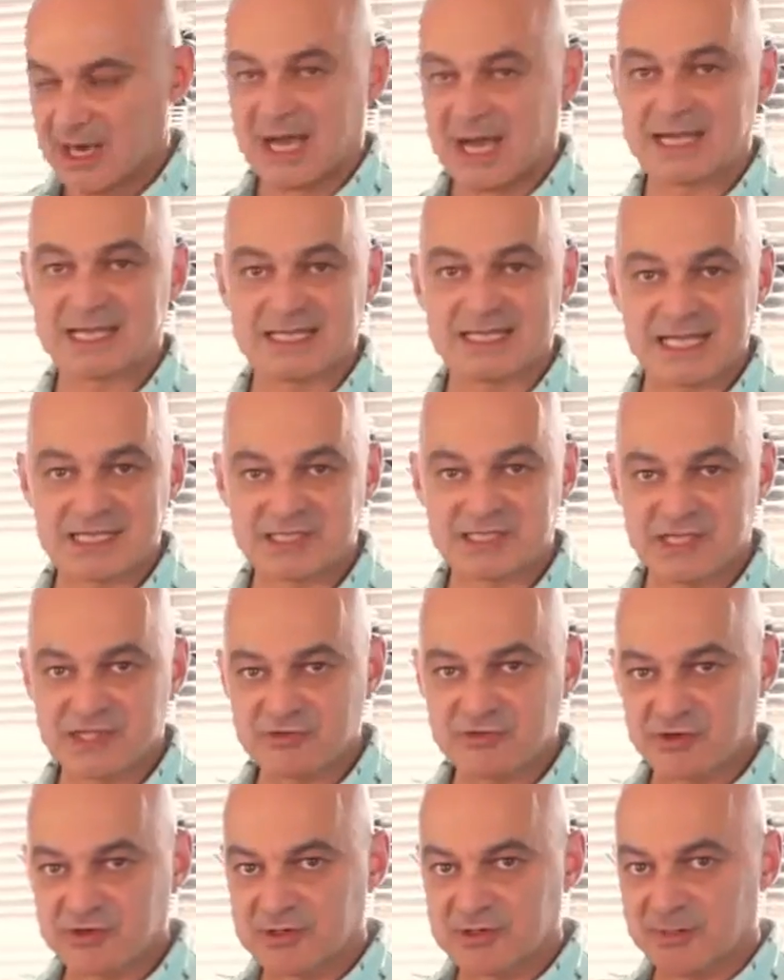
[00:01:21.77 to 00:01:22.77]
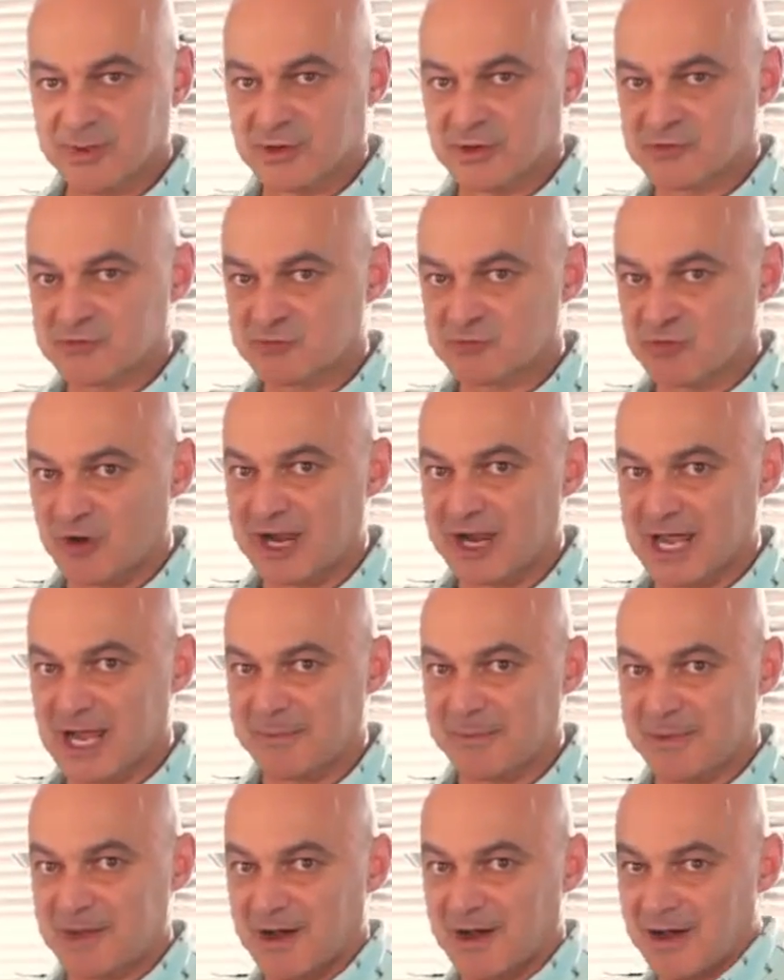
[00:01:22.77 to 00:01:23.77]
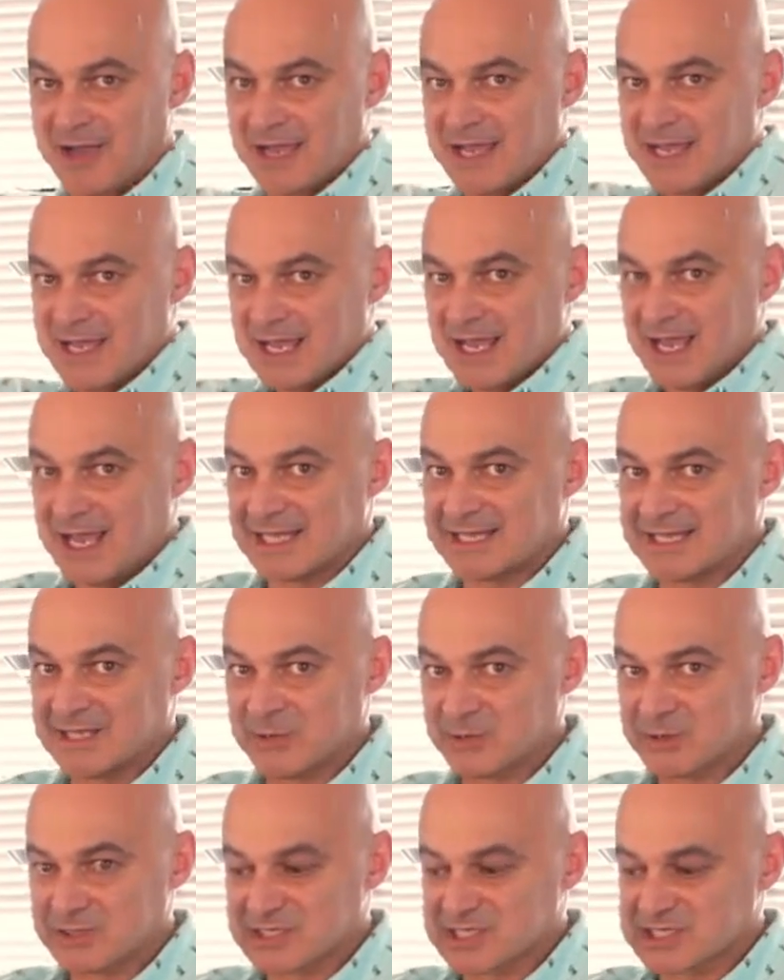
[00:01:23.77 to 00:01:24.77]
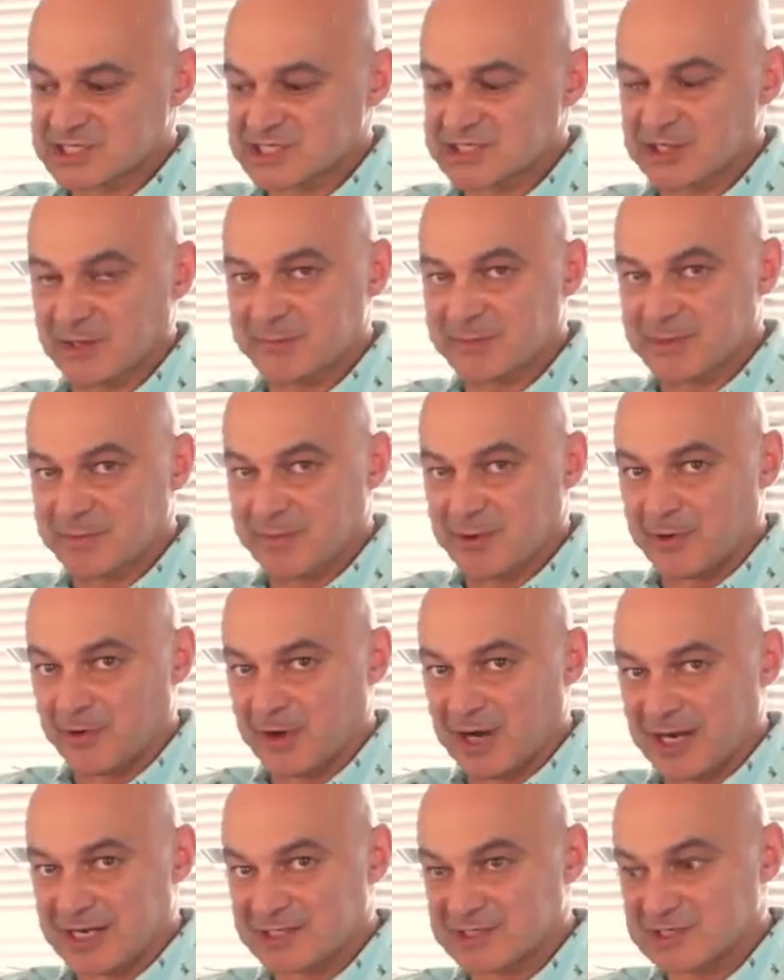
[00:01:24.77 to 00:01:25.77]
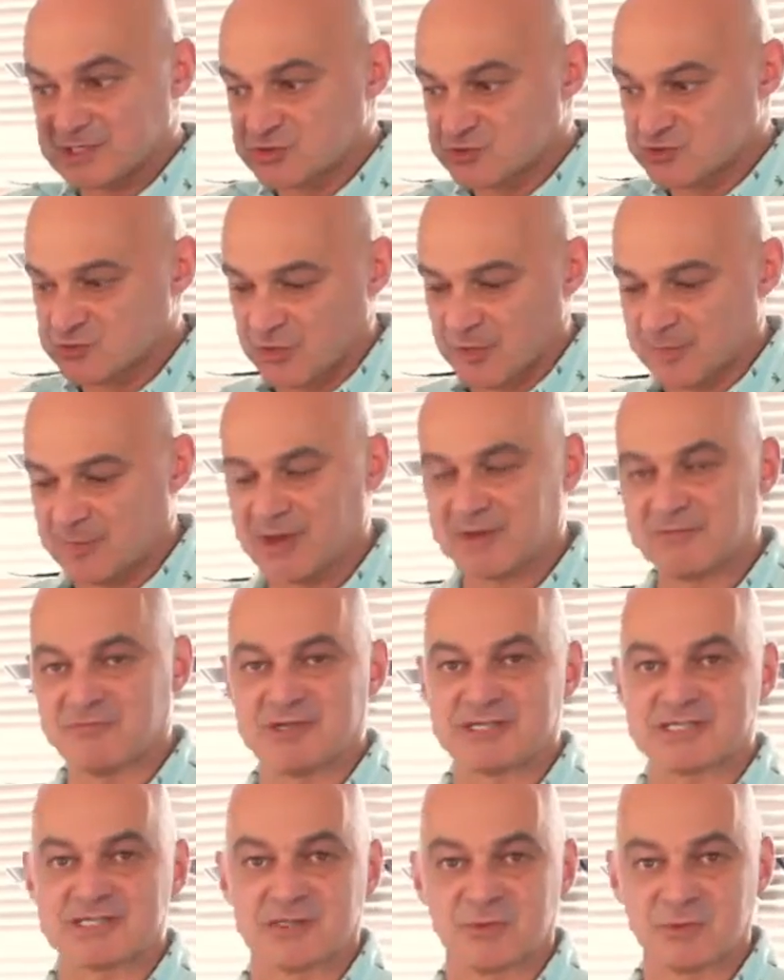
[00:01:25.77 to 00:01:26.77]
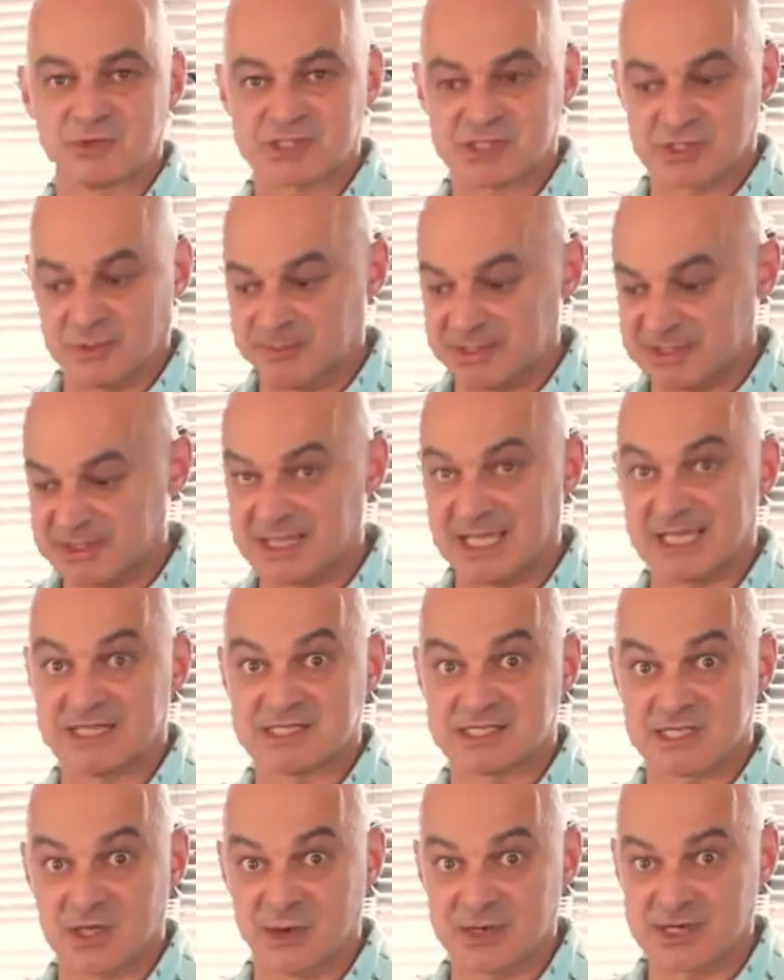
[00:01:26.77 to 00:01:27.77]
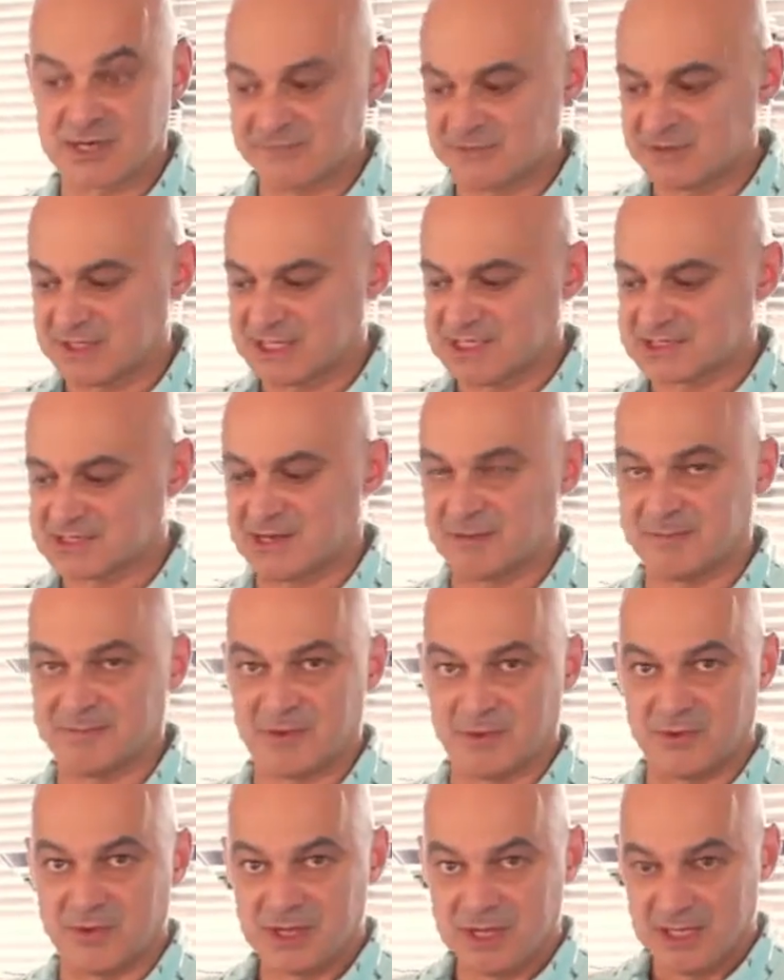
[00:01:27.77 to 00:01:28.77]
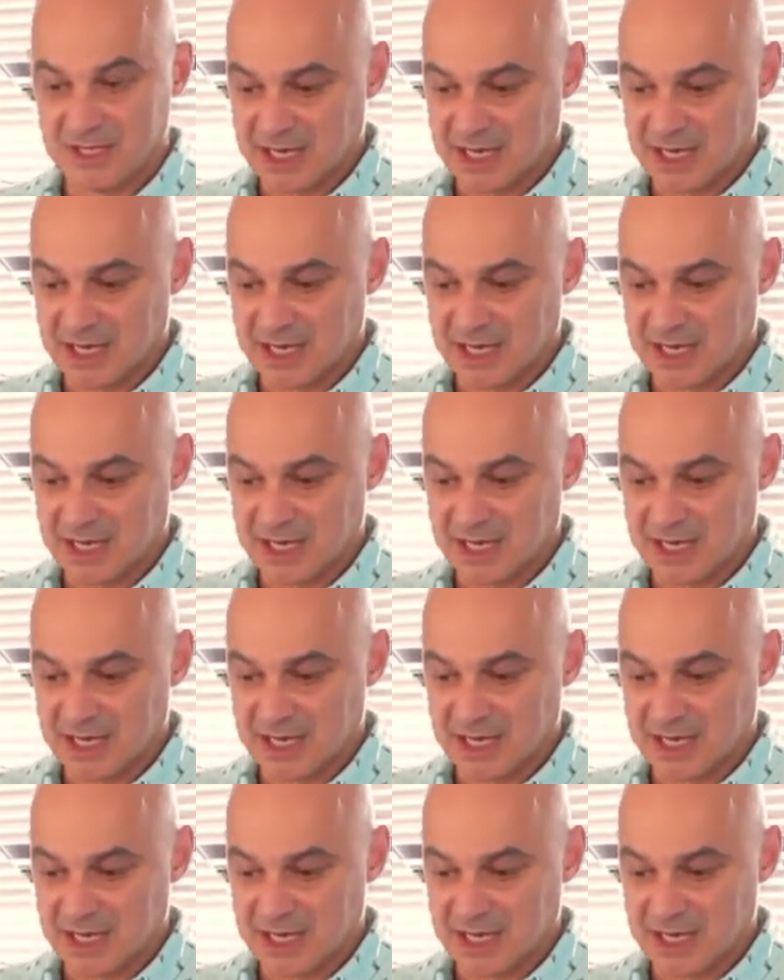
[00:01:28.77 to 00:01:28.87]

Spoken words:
I can actually throw the bottle right up high, and in order to stop the pour, I can just drop my wrist and it will stop it dead. So I'll give you an example.